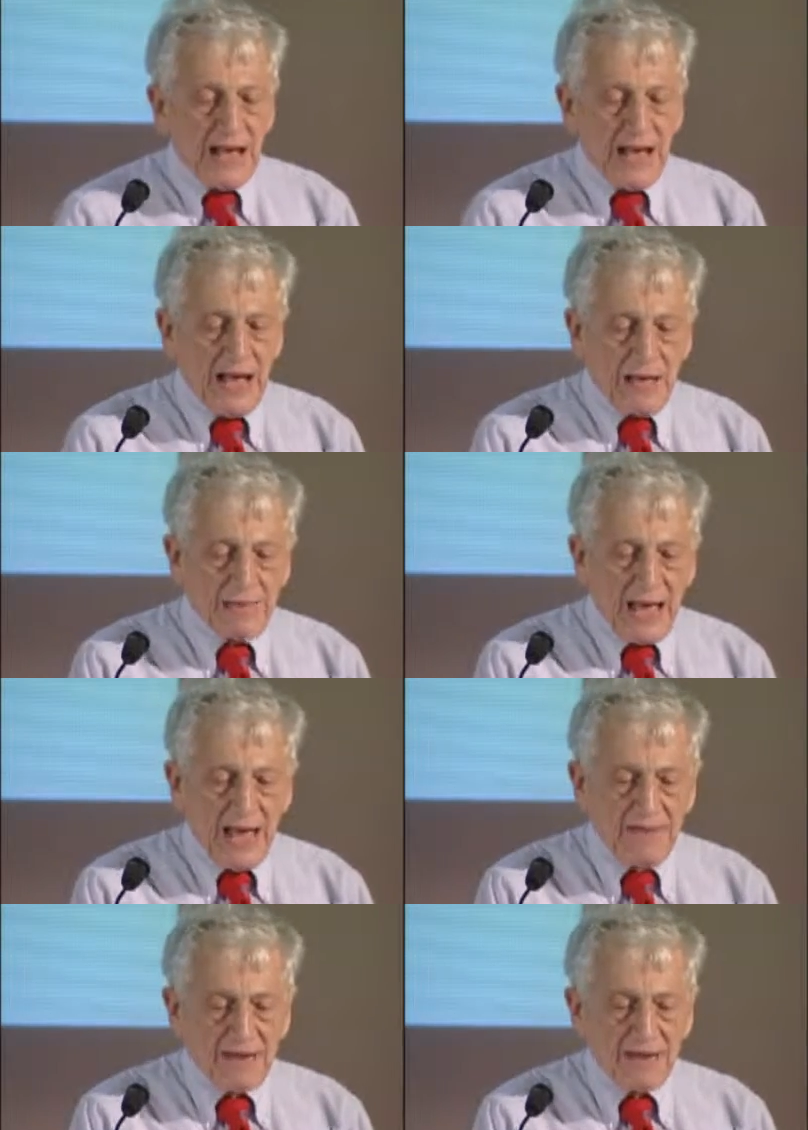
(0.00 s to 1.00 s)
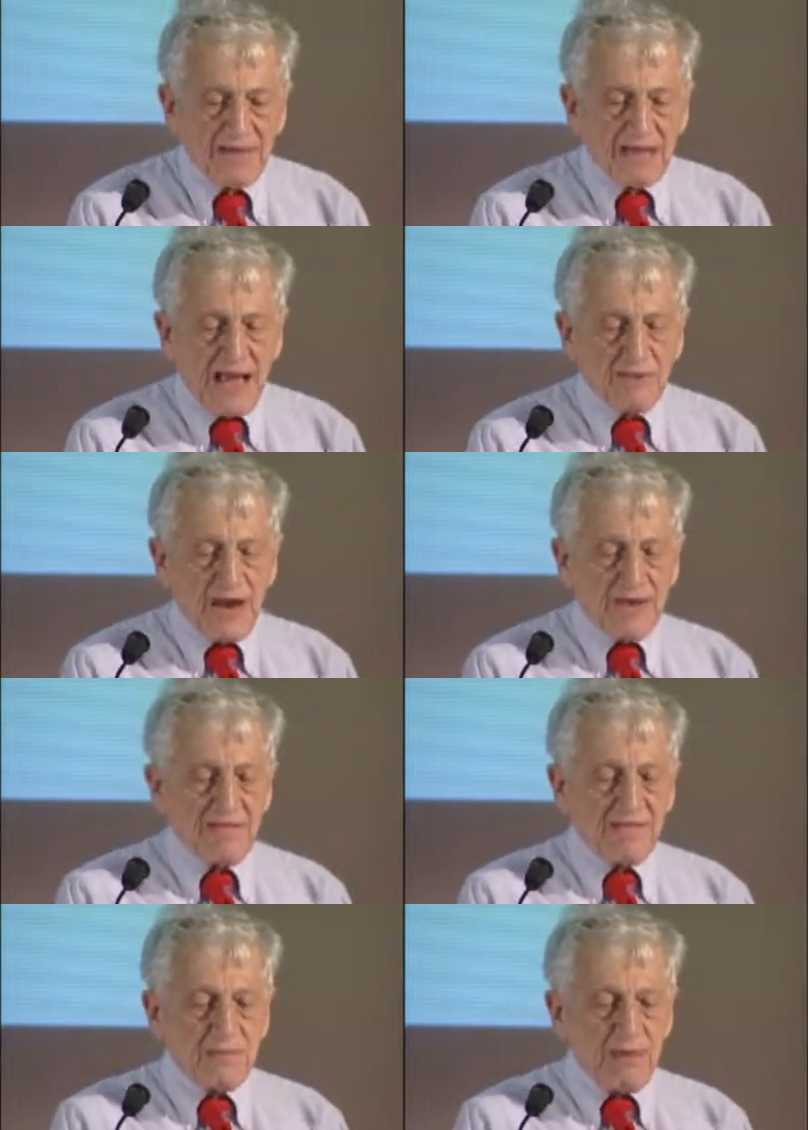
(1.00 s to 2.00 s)
And a detached house
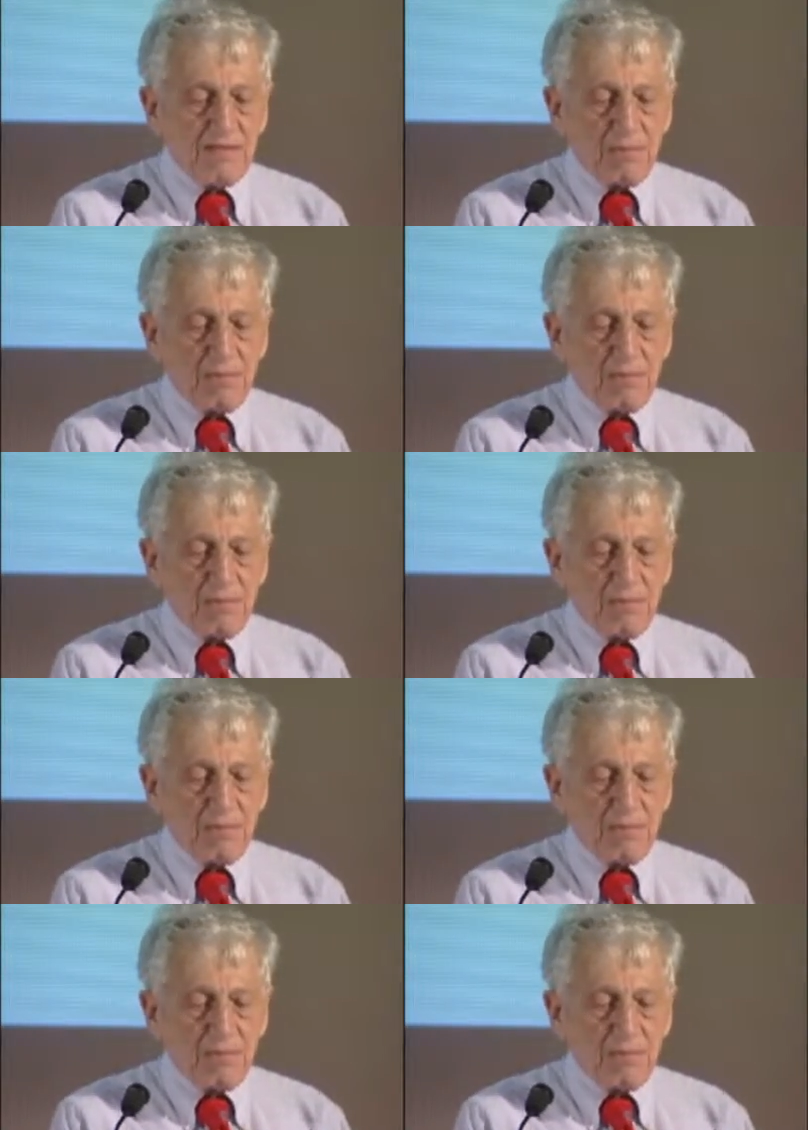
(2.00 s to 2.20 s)
is the most